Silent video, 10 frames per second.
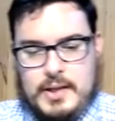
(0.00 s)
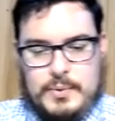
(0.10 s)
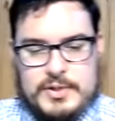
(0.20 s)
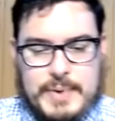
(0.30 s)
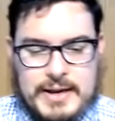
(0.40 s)

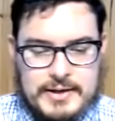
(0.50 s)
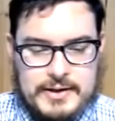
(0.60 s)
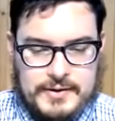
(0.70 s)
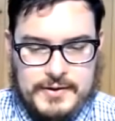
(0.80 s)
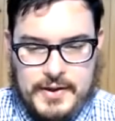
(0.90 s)
and we'll spend
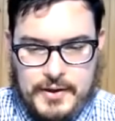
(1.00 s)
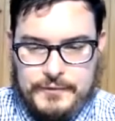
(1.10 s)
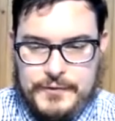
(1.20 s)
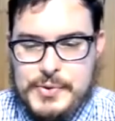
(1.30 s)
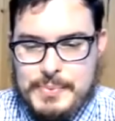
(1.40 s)
a
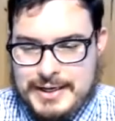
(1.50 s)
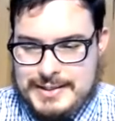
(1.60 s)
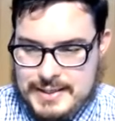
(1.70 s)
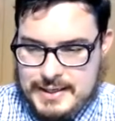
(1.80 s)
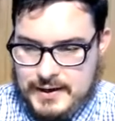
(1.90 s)
few
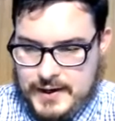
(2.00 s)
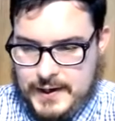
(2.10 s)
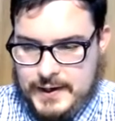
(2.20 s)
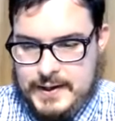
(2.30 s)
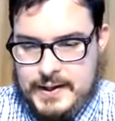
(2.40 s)
minutes
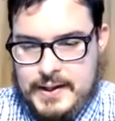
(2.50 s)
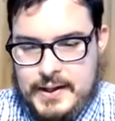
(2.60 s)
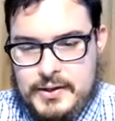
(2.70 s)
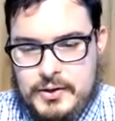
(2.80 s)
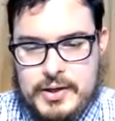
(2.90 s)
here
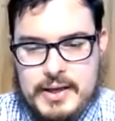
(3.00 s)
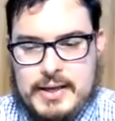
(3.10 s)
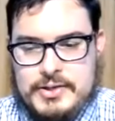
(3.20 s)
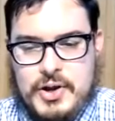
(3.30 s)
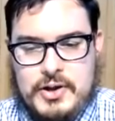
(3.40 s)
looking
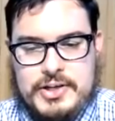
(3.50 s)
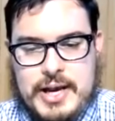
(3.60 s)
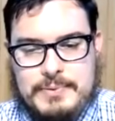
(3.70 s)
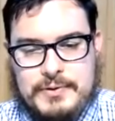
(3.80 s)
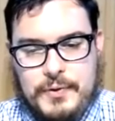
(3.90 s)
at John
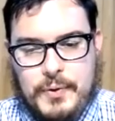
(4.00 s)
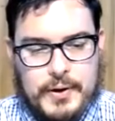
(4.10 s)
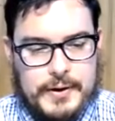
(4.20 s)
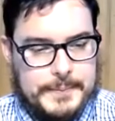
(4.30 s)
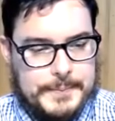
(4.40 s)
chapter
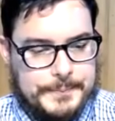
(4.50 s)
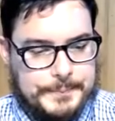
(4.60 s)
4.